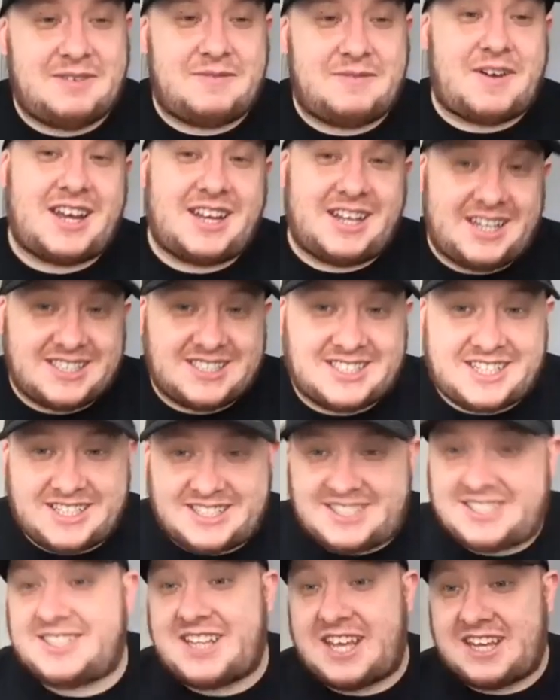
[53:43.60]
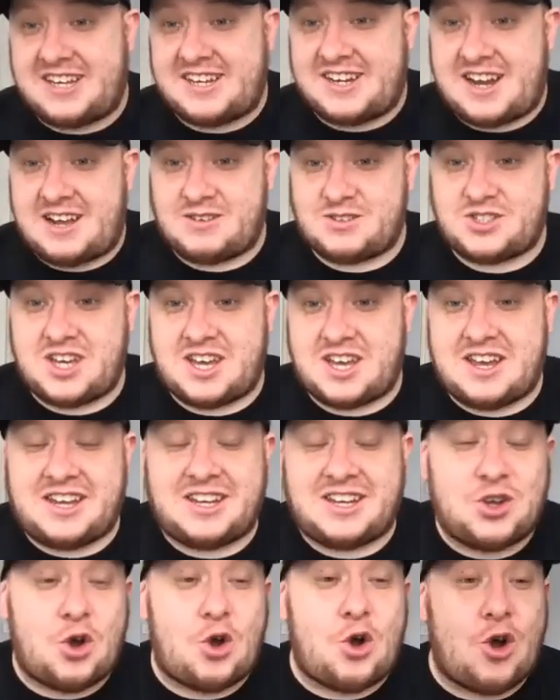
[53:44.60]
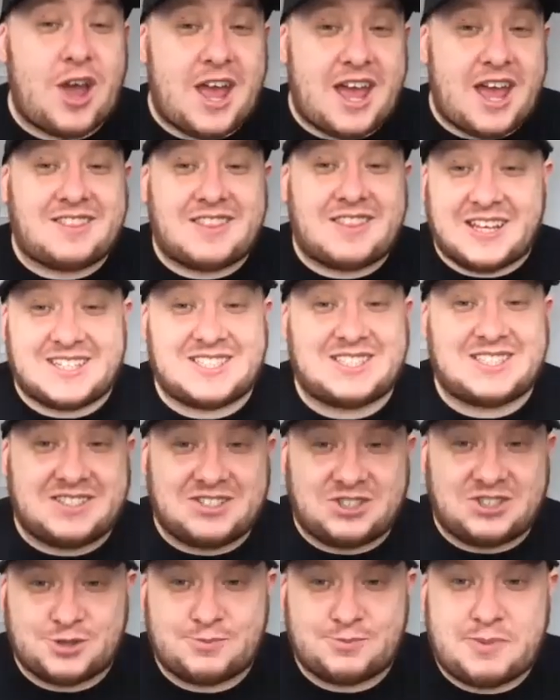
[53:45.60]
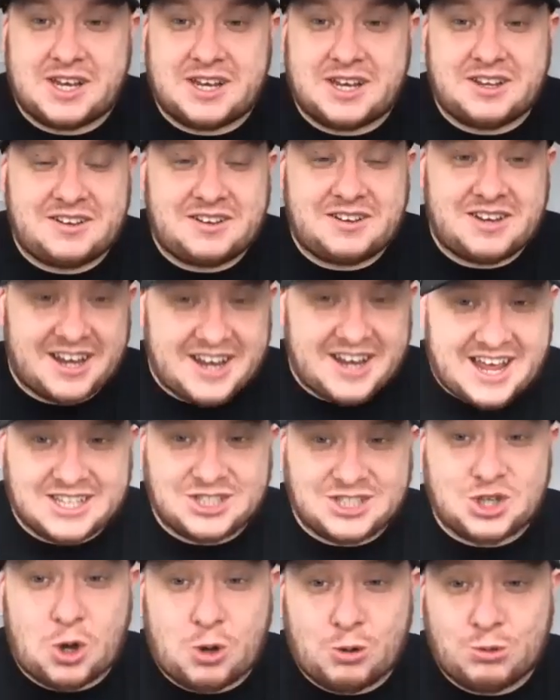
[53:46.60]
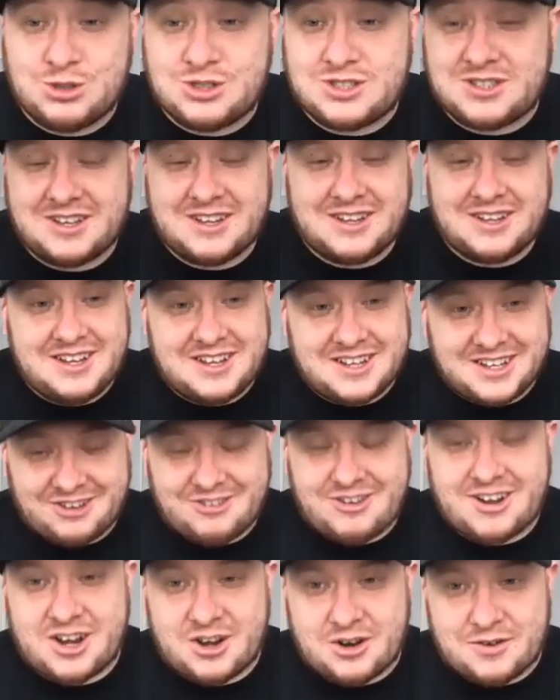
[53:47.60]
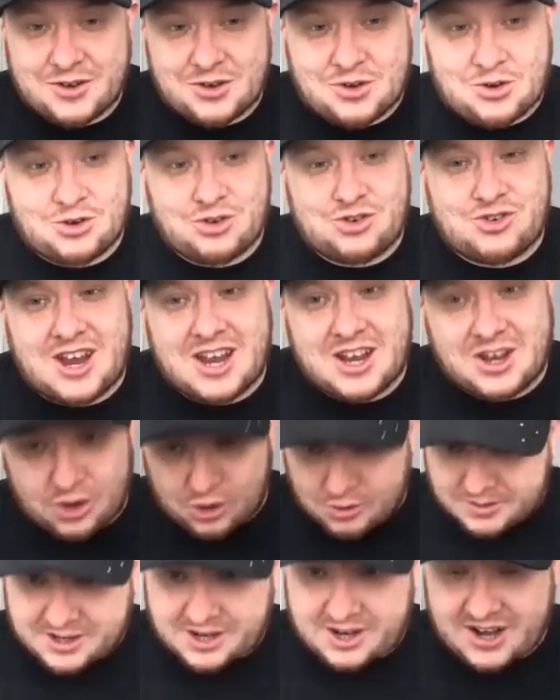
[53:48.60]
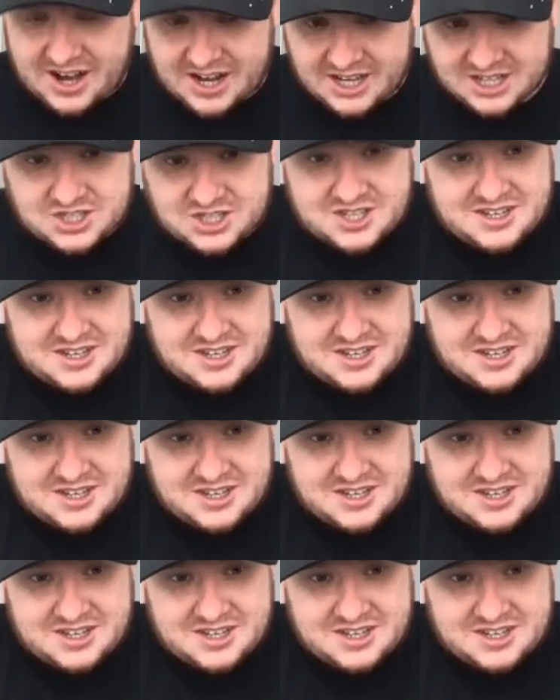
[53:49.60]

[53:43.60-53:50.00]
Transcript: invited Lizzie to stay at your house, yeah? In your head, it's just being a nice host. You're in another country. Yeah, unless I've